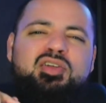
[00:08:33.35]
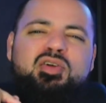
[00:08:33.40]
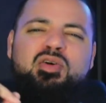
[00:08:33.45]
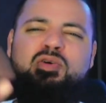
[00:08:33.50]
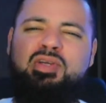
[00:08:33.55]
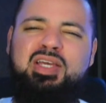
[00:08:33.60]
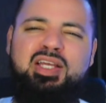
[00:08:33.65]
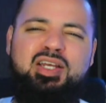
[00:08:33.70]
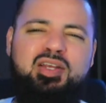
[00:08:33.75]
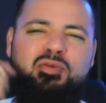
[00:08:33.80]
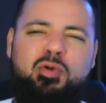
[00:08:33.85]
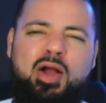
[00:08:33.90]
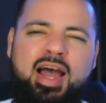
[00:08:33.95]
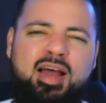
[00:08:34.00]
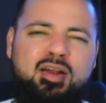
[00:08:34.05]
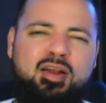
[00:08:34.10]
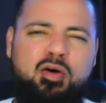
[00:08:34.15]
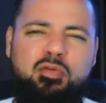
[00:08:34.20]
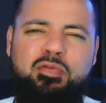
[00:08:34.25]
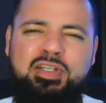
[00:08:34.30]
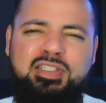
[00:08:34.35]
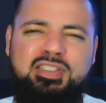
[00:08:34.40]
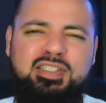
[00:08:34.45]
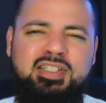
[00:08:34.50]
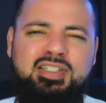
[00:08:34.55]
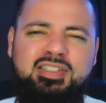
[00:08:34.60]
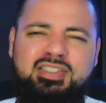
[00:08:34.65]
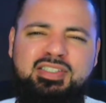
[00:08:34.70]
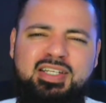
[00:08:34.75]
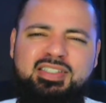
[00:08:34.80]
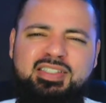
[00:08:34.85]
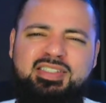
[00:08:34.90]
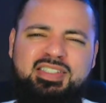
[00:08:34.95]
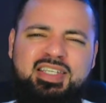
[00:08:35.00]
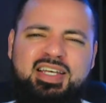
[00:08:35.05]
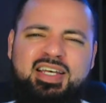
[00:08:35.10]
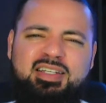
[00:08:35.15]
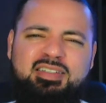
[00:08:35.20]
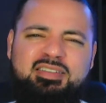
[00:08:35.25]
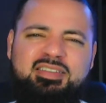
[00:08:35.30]
don't get to ride off into the
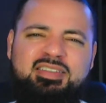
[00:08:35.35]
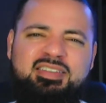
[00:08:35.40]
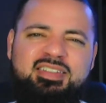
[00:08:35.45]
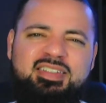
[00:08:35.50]
sunset